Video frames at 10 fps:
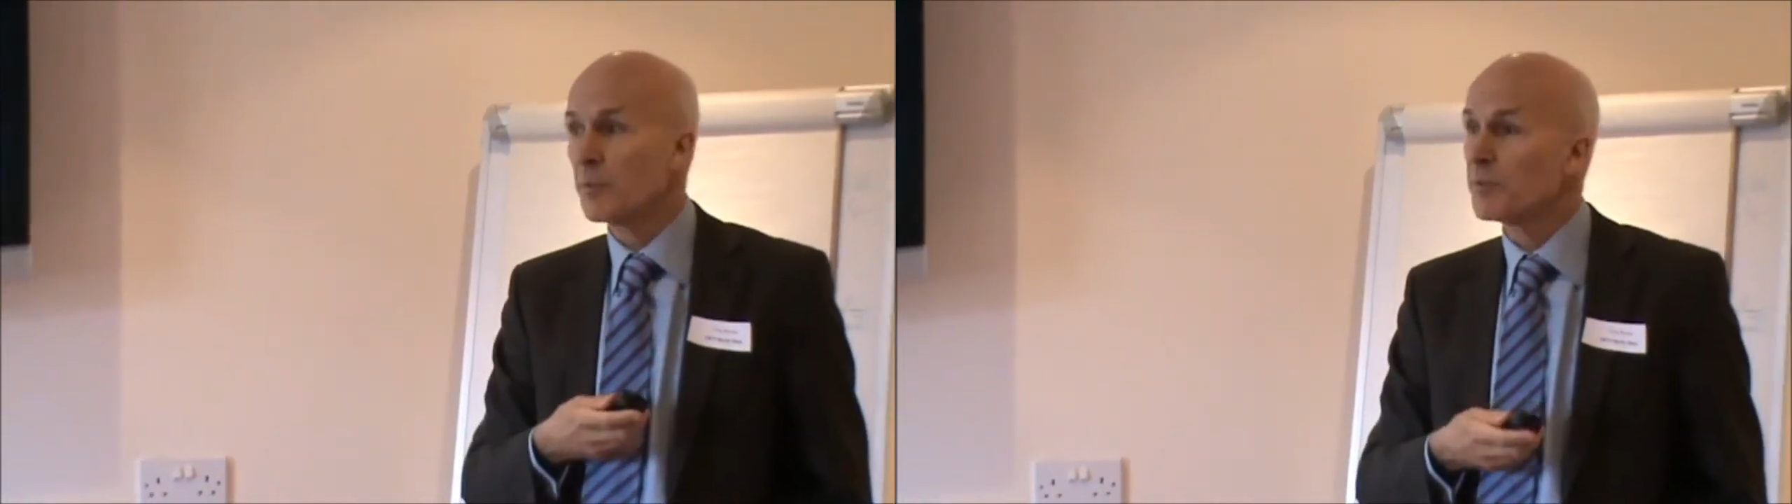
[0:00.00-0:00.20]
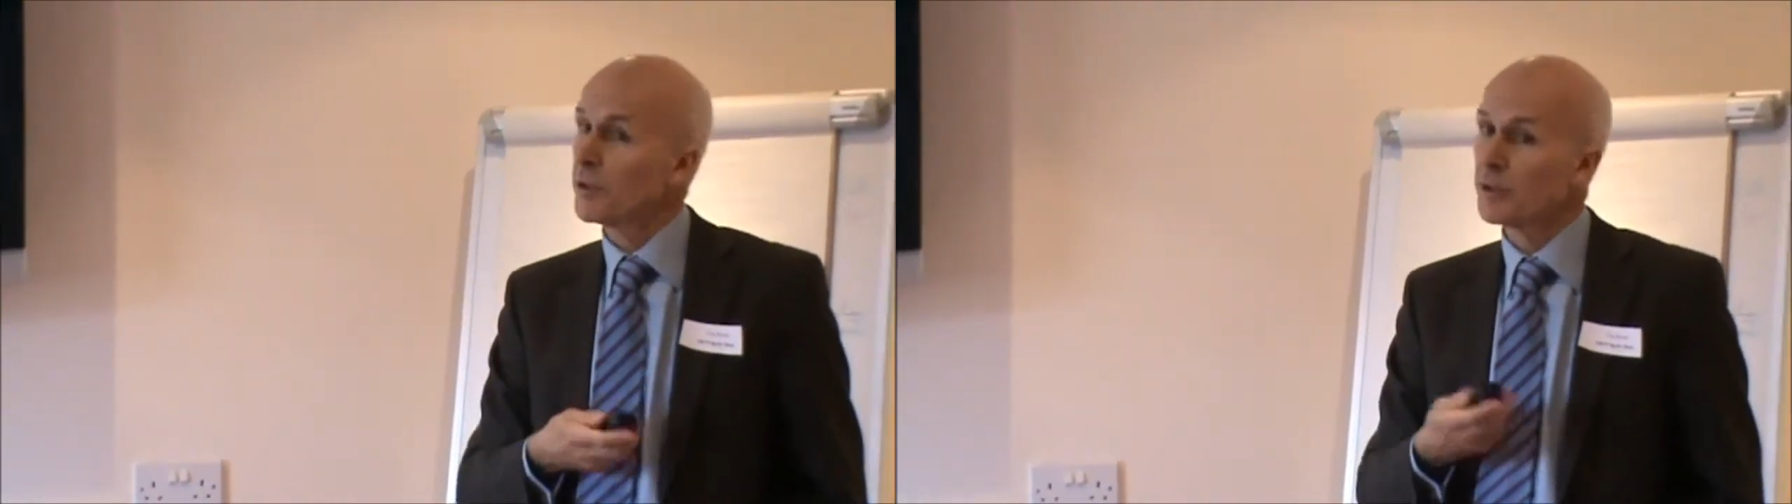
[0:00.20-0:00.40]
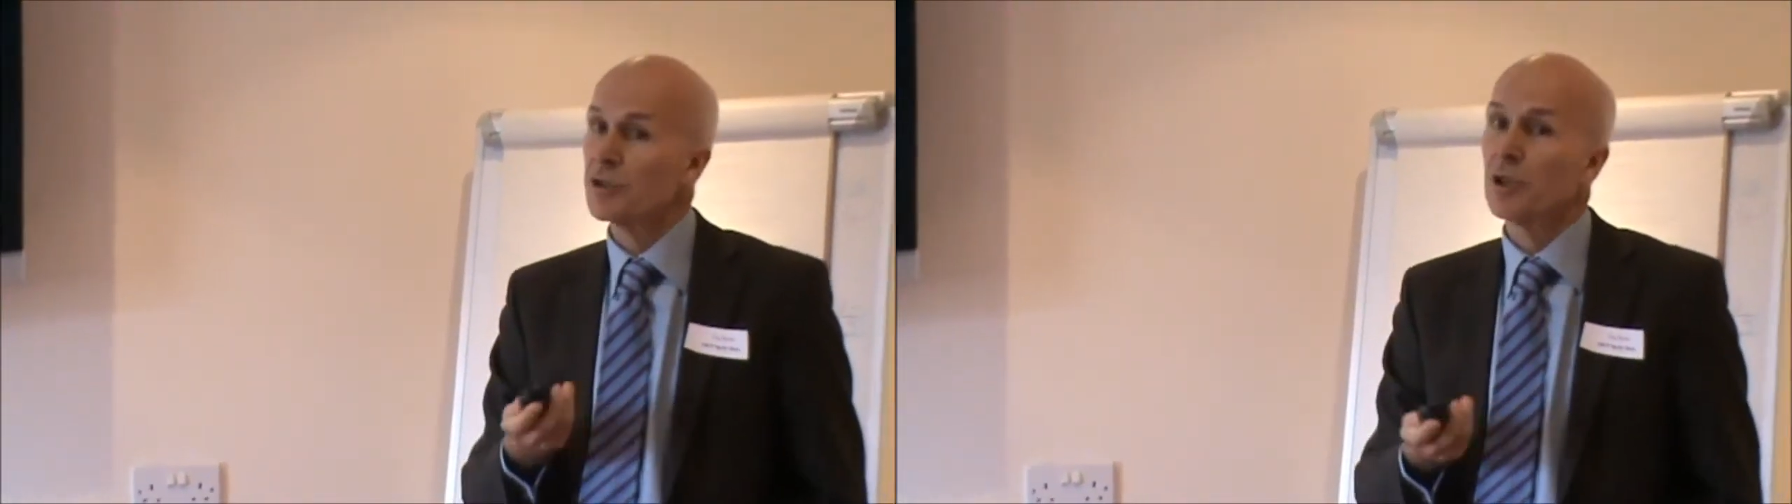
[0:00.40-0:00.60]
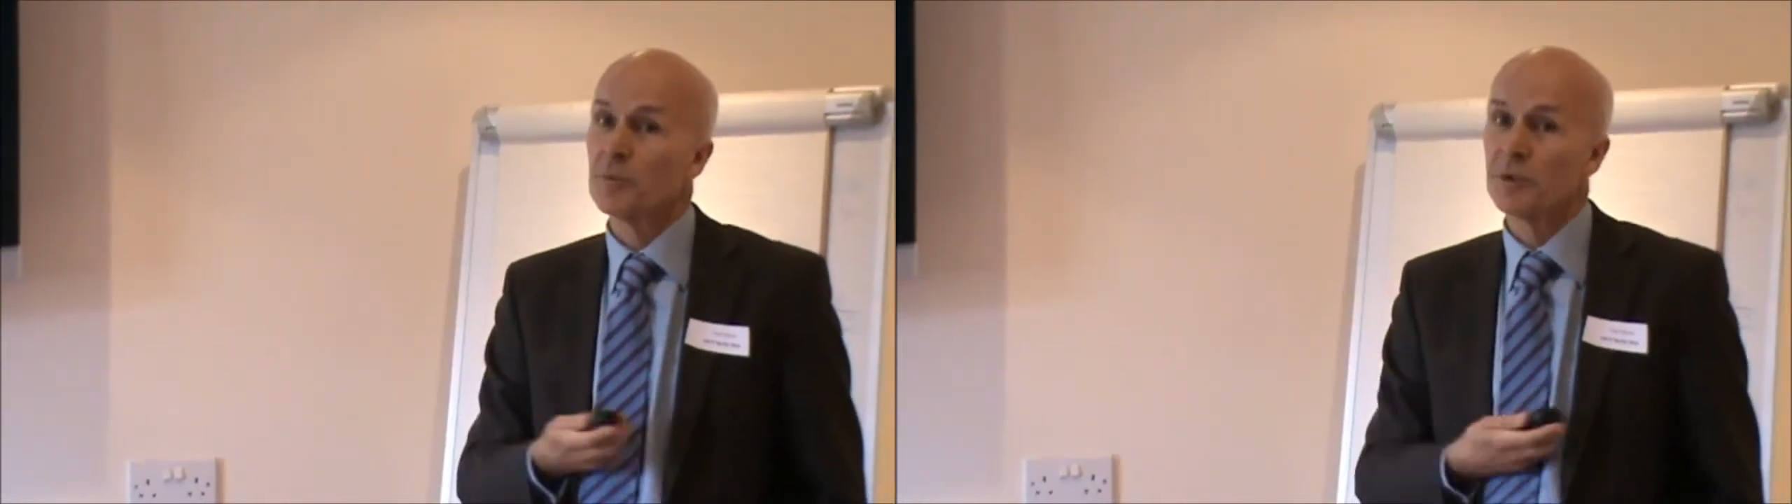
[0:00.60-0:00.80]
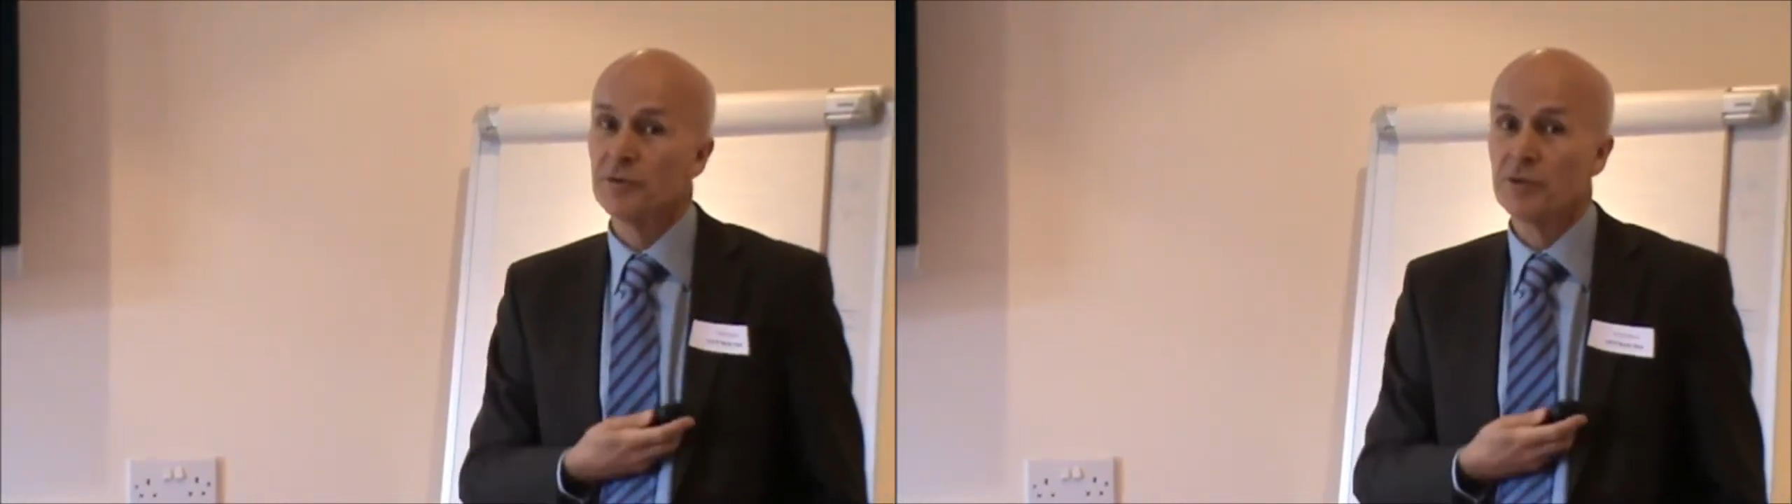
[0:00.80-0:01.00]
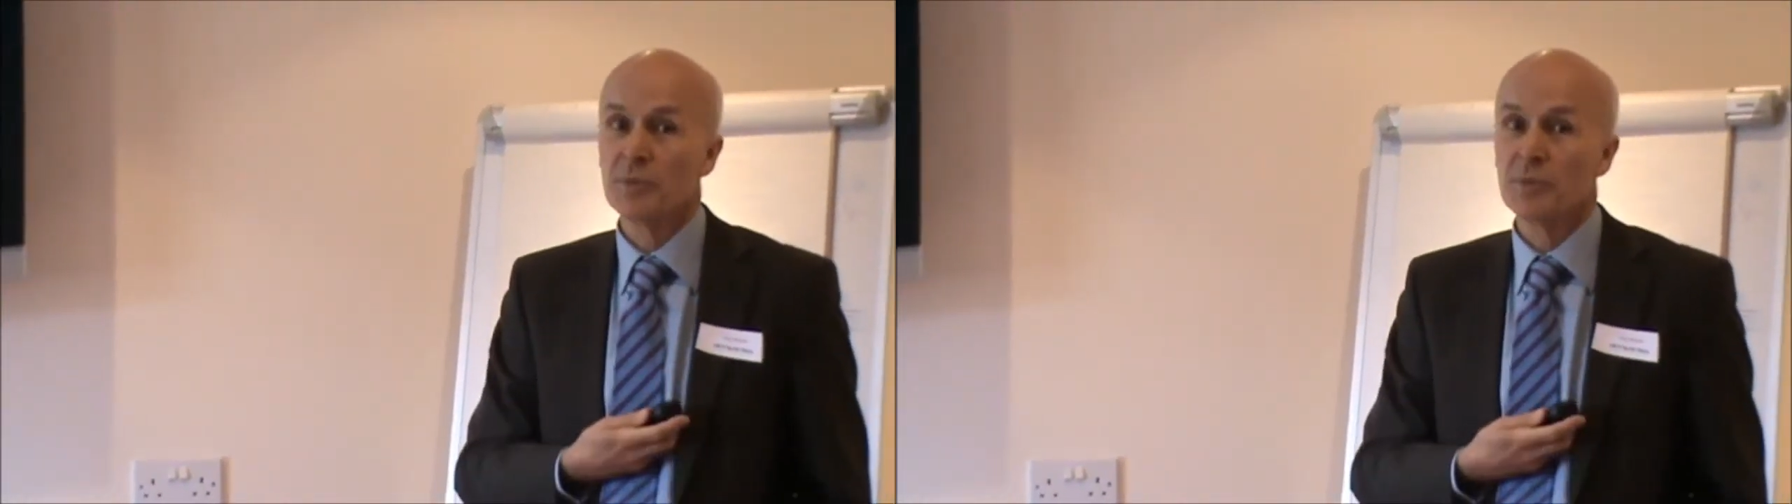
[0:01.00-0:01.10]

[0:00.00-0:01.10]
their product's not approved